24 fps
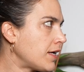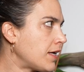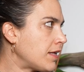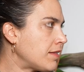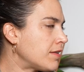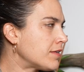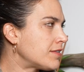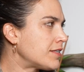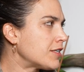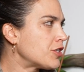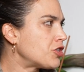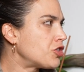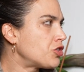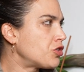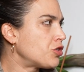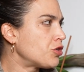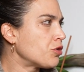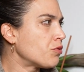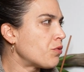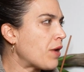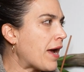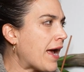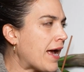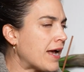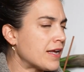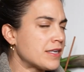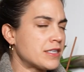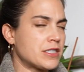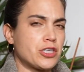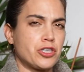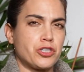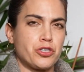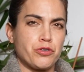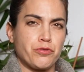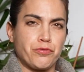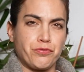and this is to
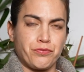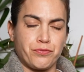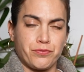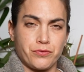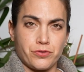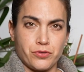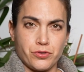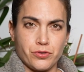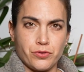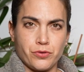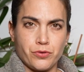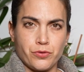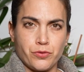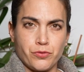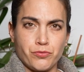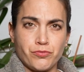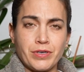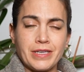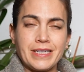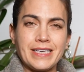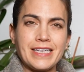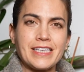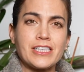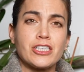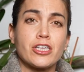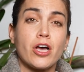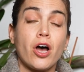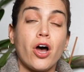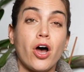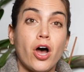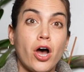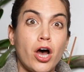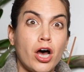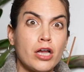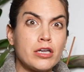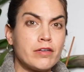ask to release
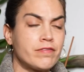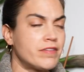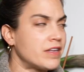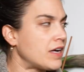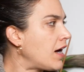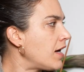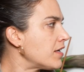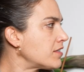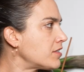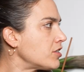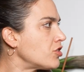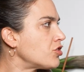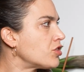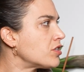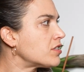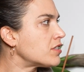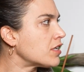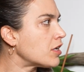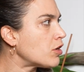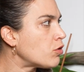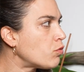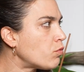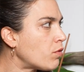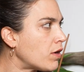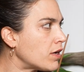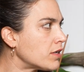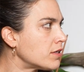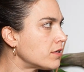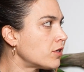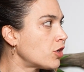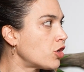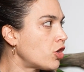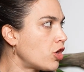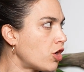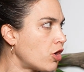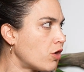all of the hostages in
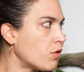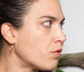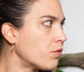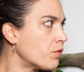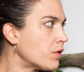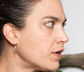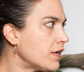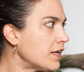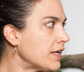one go.